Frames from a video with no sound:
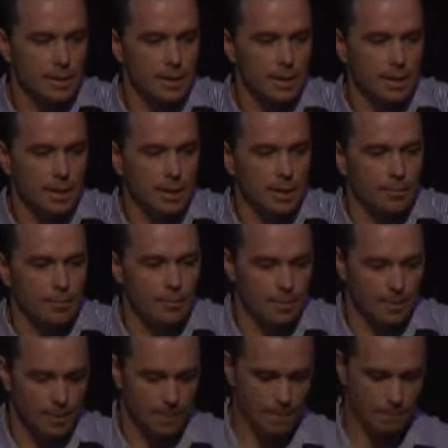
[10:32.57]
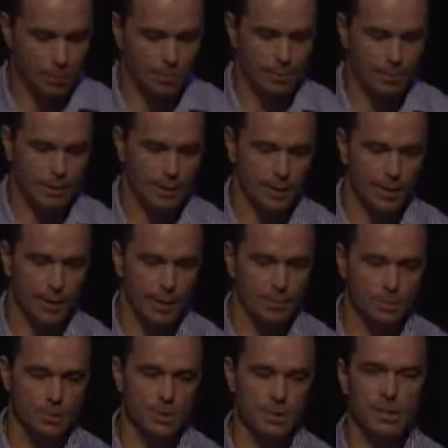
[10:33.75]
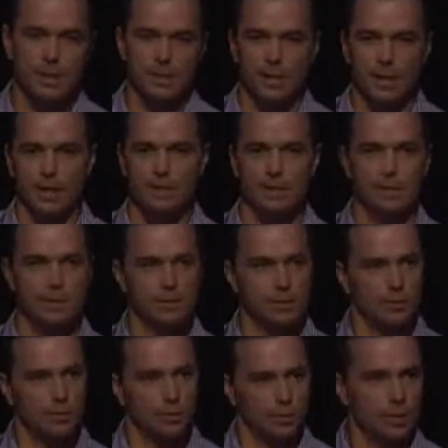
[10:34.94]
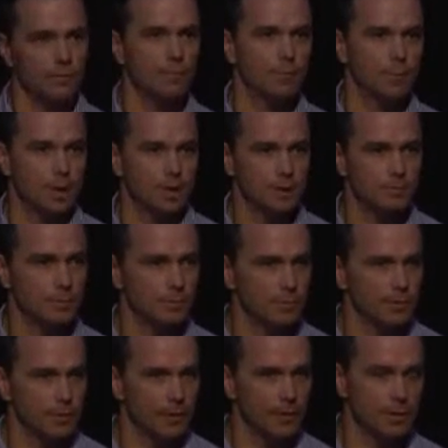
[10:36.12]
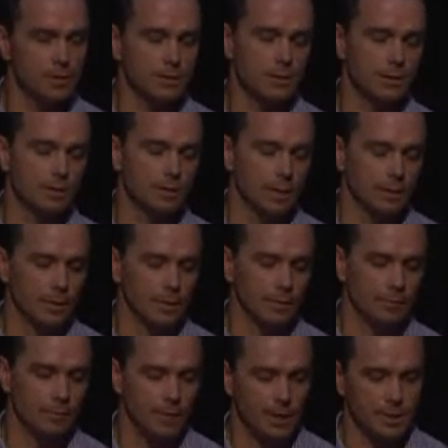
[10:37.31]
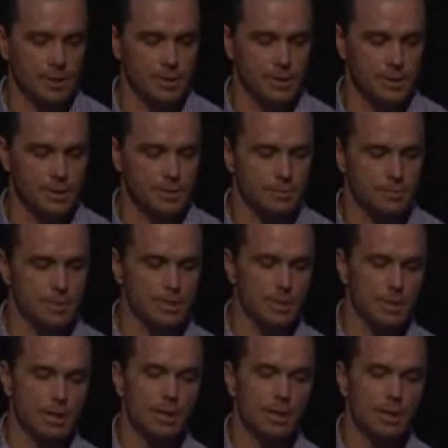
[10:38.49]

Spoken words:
By being able to easily access all the information from the various clinical information systems,